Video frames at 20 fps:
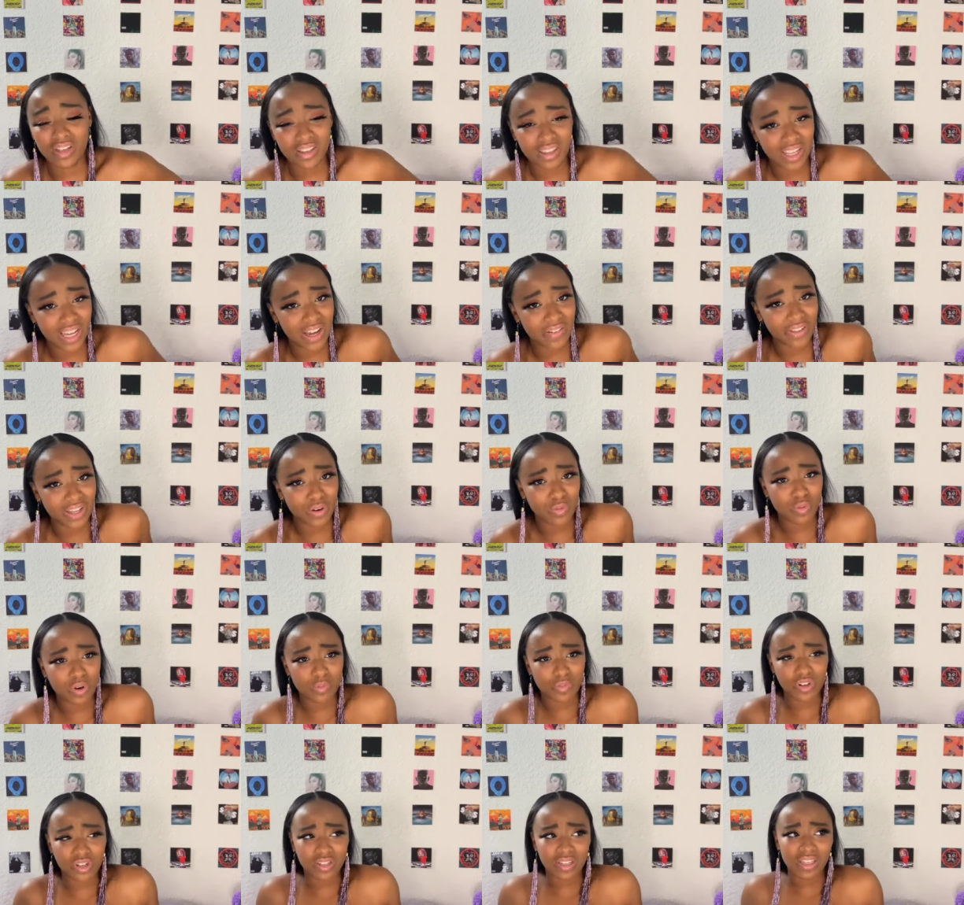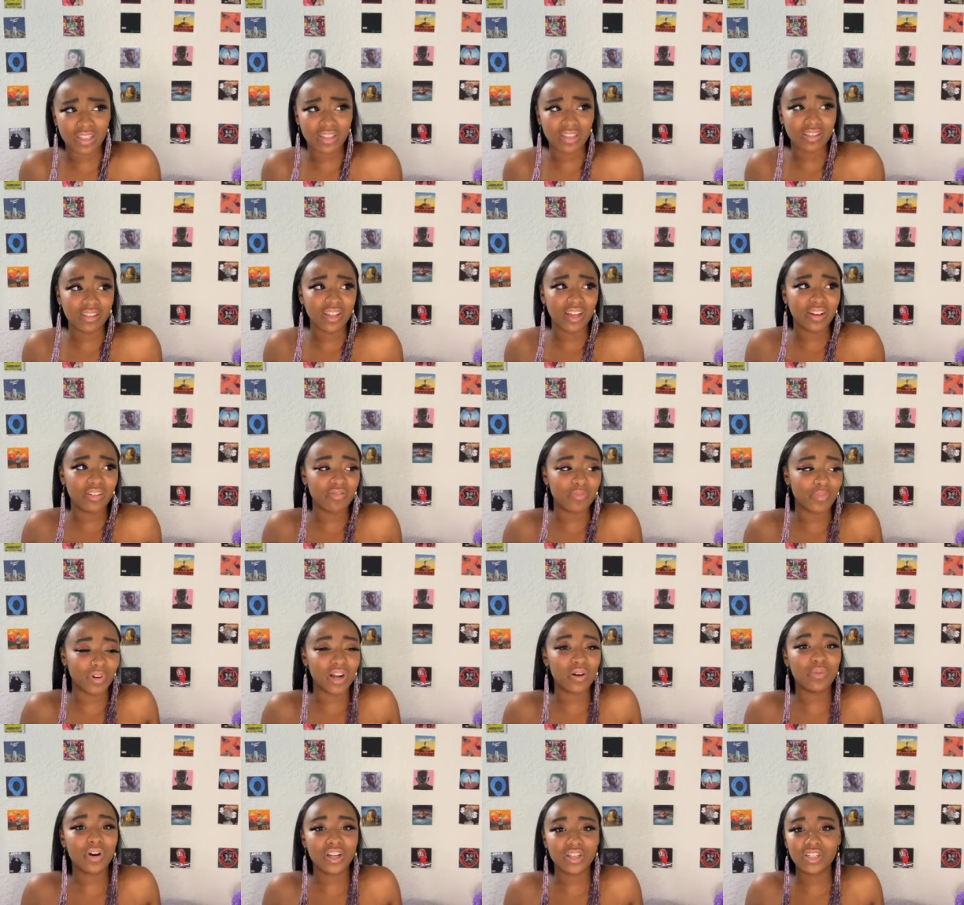I think I have like one more season left, but I
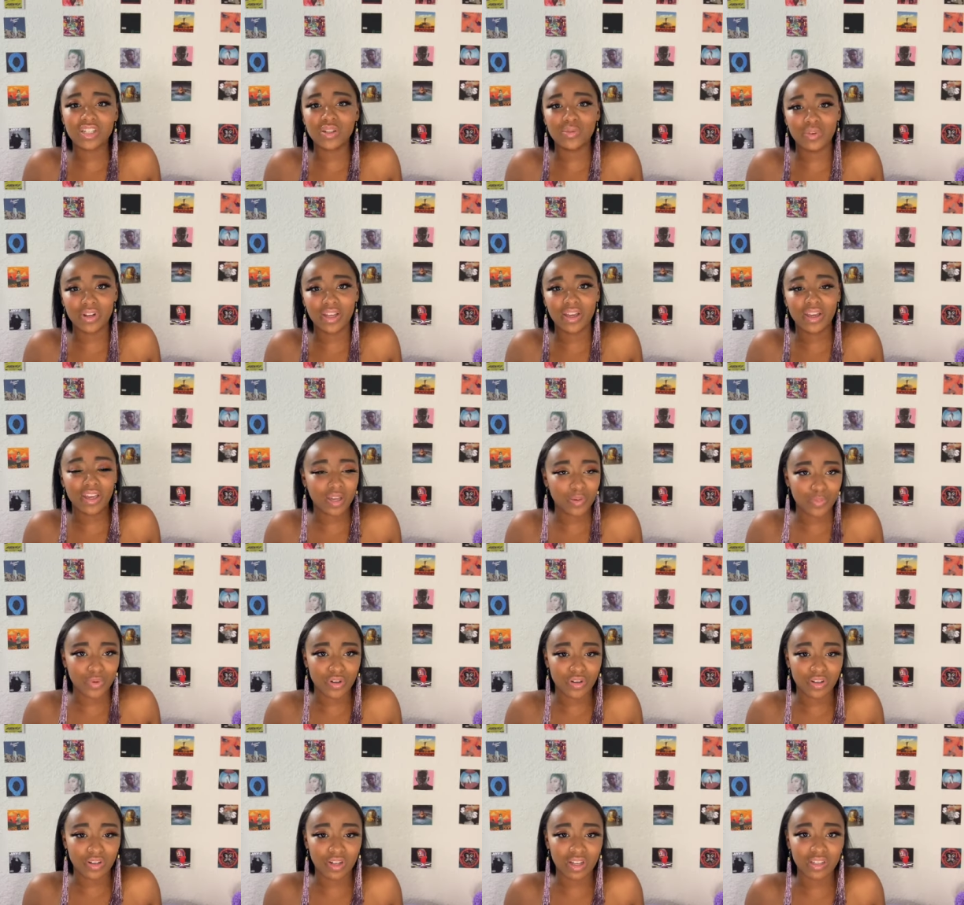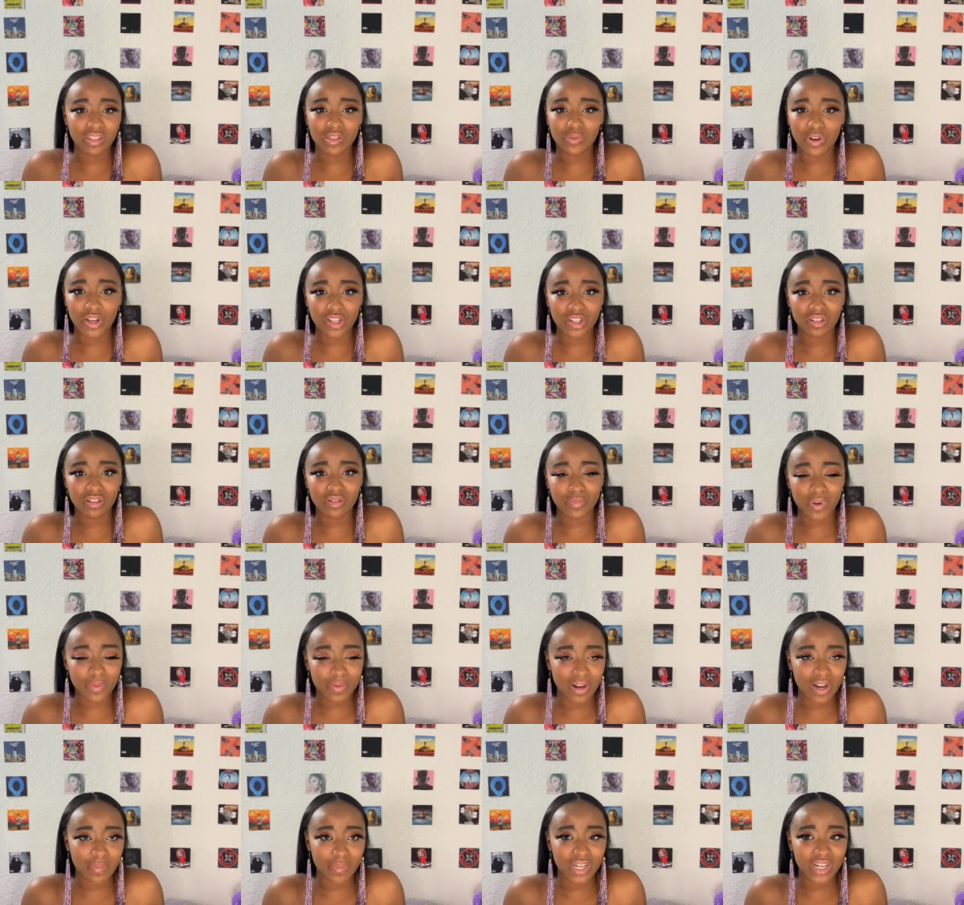watched it when it came on. I used to watch it with my
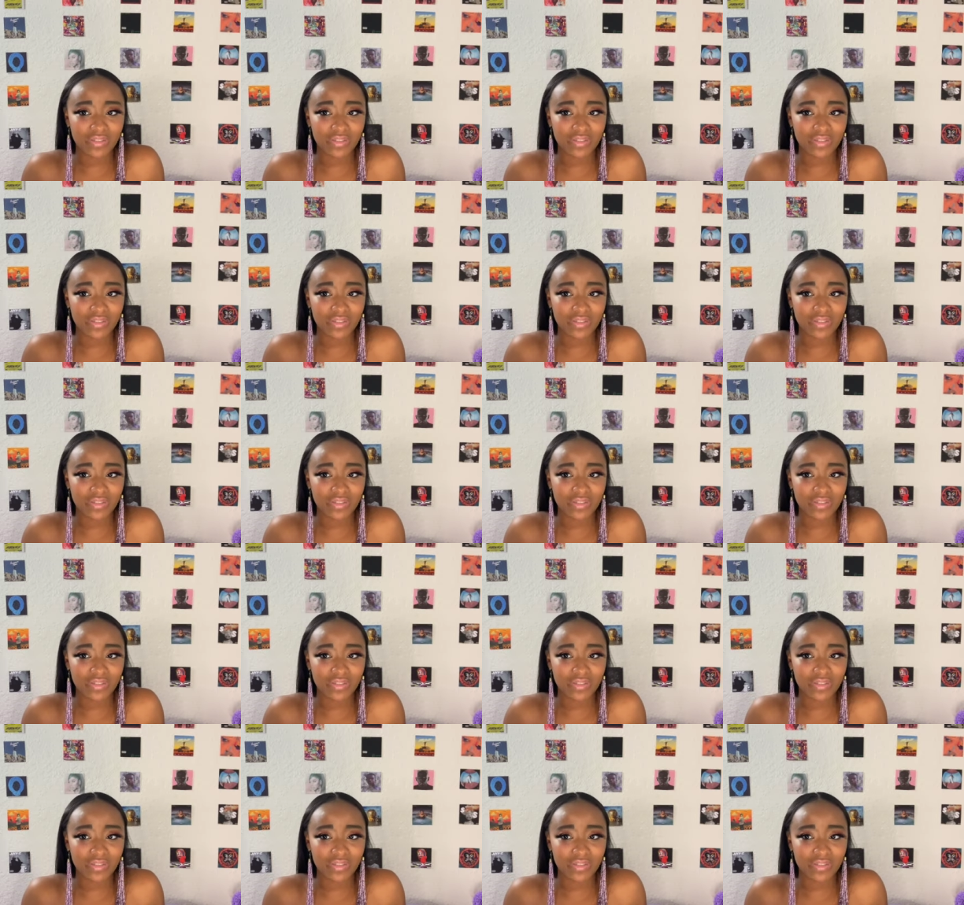mom and